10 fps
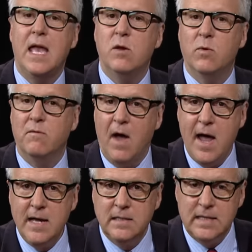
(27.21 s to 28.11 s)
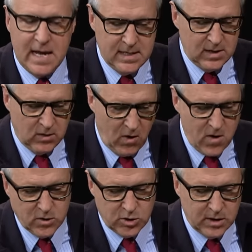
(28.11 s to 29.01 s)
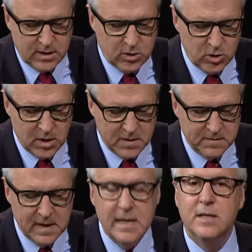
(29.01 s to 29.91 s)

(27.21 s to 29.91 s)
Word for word: a revised and enlarged edition of